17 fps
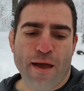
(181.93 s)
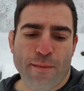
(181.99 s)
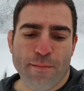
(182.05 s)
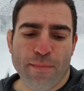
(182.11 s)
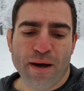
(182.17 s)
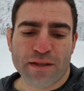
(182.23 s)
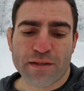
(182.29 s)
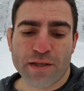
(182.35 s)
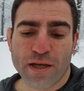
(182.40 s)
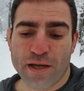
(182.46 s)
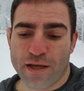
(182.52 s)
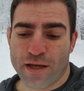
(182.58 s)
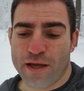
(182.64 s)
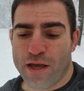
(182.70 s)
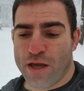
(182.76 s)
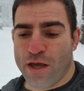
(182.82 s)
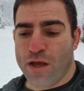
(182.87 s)
But
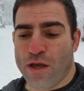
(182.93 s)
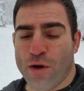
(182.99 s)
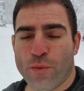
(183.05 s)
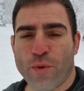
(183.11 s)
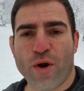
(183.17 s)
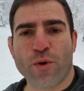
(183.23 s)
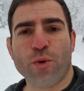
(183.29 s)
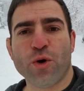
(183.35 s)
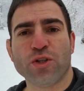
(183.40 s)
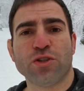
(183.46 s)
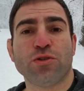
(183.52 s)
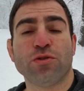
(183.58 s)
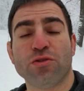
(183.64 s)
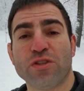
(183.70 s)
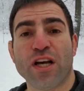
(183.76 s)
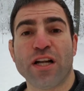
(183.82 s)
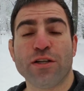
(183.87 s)
what I wanted
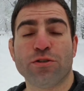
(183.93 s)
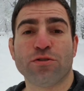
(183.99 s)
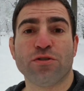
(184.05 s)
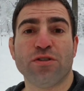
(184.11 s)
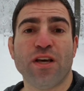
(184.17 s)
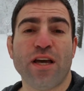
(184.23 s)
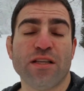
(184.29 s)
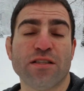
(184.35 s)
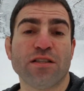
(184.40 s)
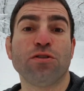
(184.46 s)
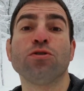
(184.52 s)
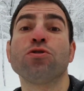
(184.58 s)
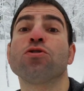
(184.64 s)
to tell you today is that you